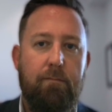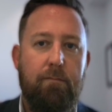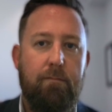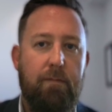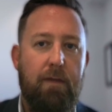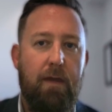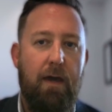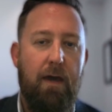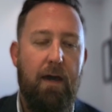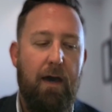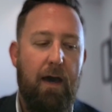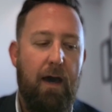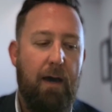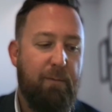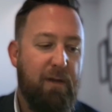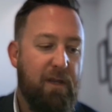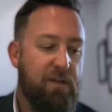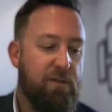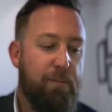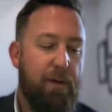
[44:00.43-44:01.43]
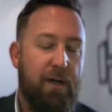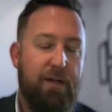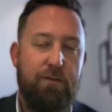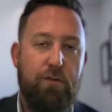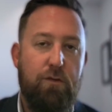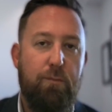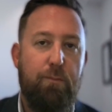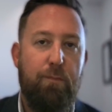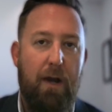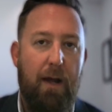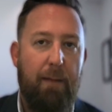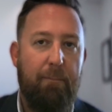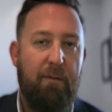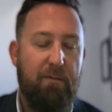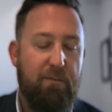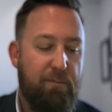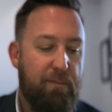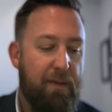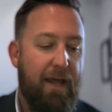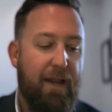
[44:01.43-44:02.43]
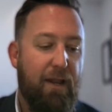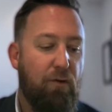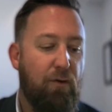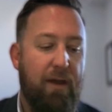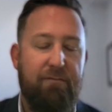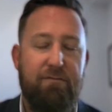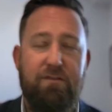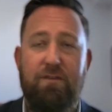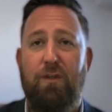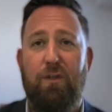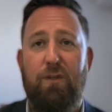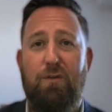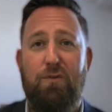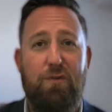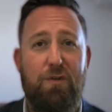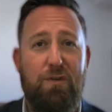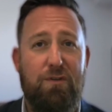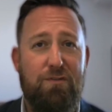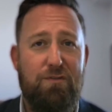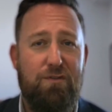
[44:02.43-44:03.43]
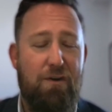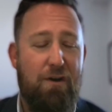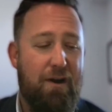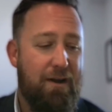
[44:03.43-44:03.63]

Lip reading: Yeah. I'm going to spot two problems, but I don't have solutions. Sorry.